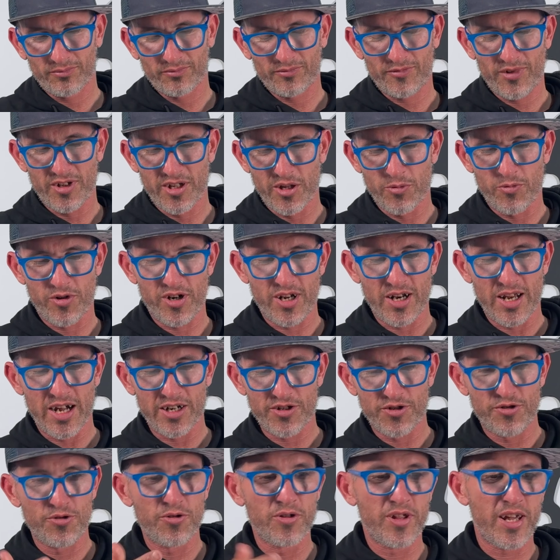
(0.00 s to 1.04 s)
And then what I like
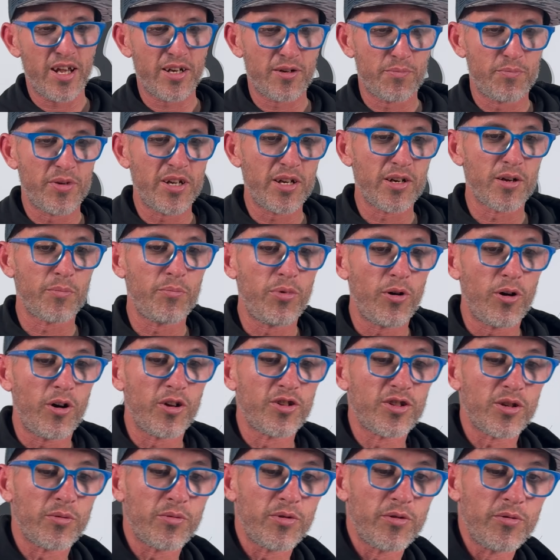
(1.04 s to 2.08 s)
to do, that being apart,
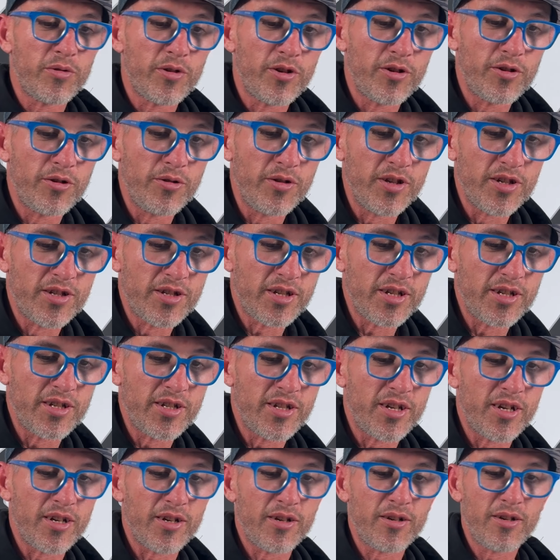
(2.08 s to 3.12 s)
so what we're going to use is
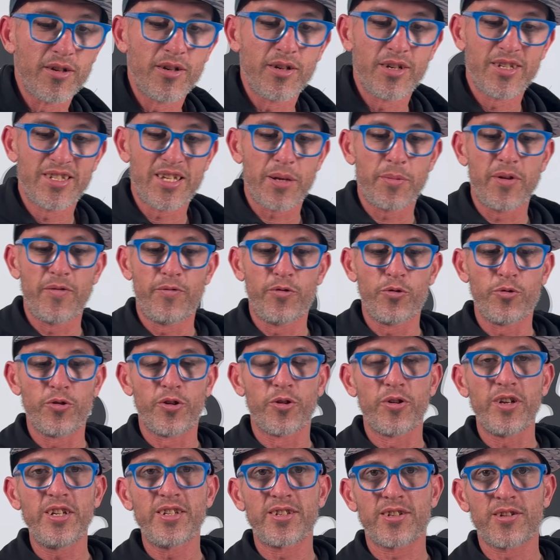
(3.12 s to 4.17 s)
the semi-fluid
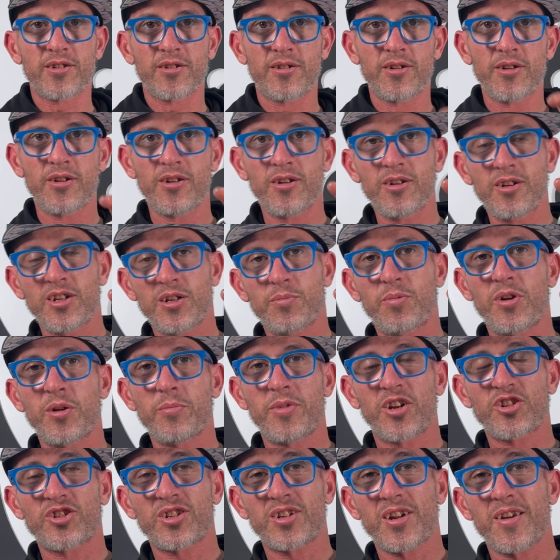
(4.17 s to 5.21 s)
grease. It's pretty
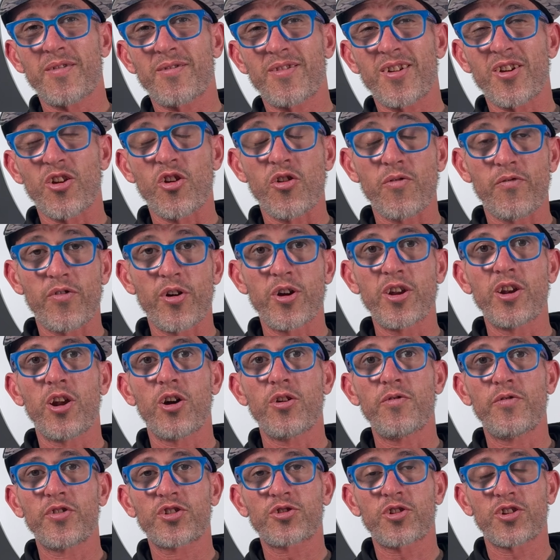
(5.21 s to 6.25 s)
much a very low
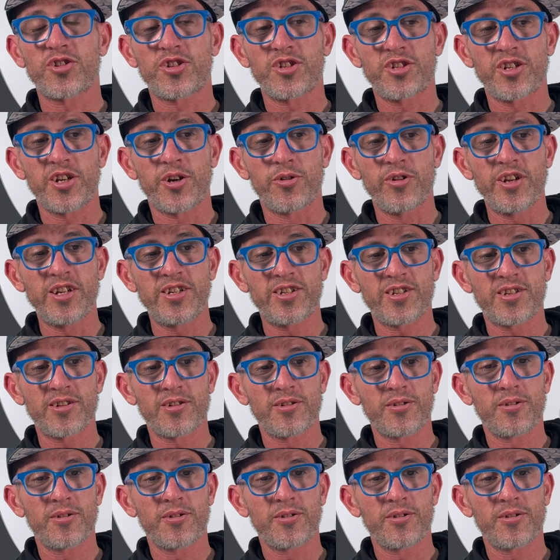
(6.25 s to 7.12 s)
viscosity grease.